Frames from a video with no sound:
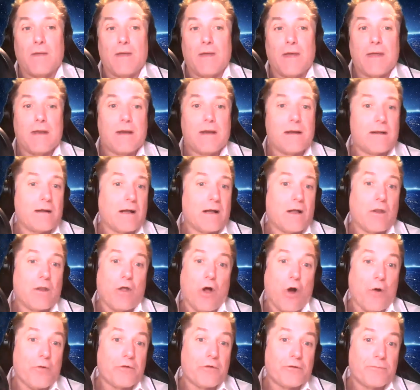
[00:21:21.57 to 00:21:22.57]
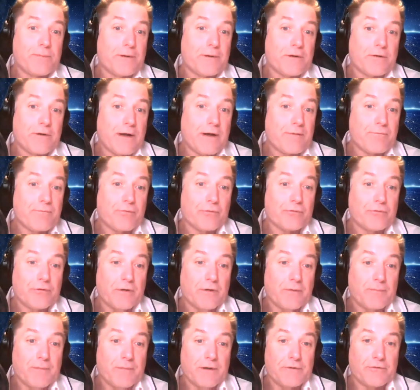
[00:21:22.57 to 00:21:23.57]
And I'll always be grateful to
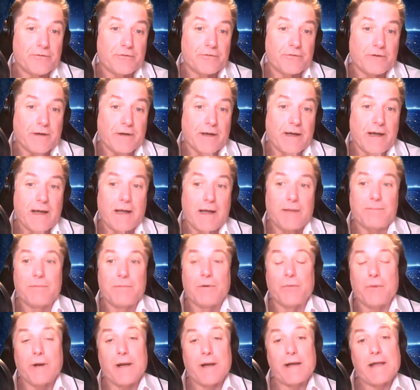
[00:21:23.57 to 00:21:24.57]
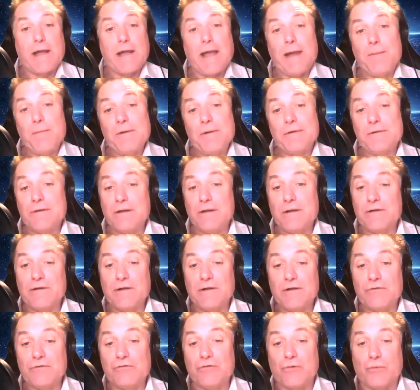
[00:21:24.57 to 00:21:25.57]
the mentors I had. But when I came into the
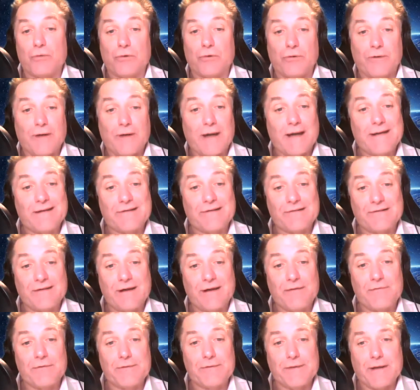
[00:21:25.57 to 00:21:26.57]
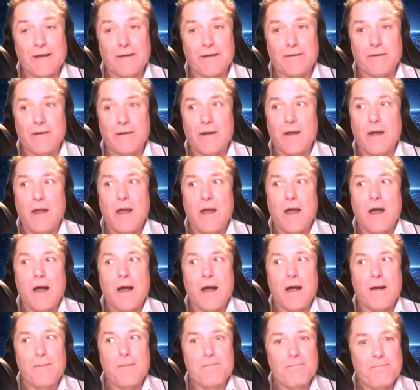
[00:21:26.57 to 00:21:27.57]
digital world, I discovered that
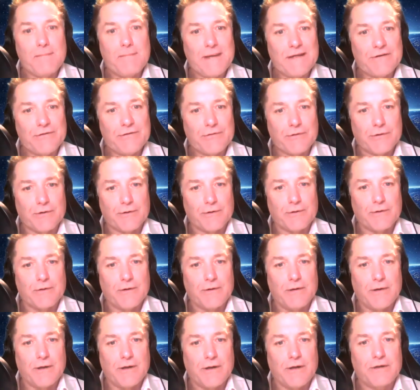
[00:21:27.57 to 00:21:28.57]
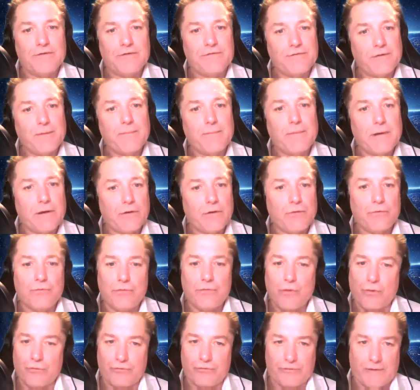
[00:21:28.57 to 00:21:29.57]
a mentor is somebody who
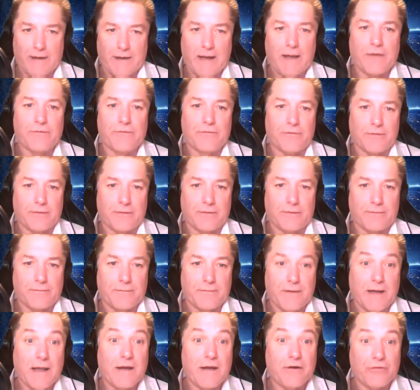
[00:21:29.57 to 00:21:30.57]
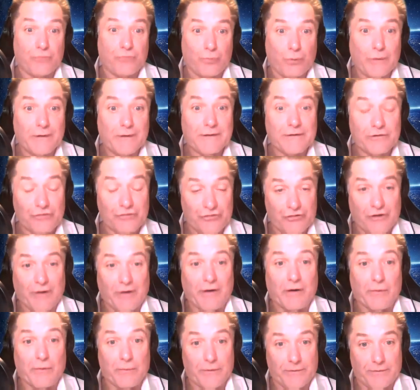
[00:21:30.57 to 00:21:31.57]
knows the answer and is willing to
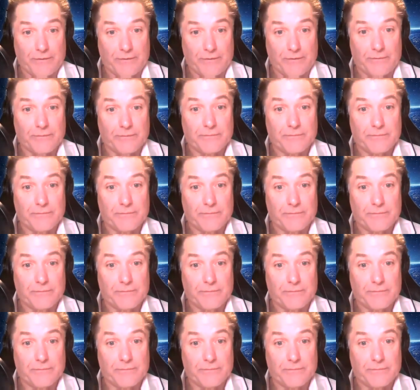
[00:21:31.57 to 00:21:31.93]
share it with you.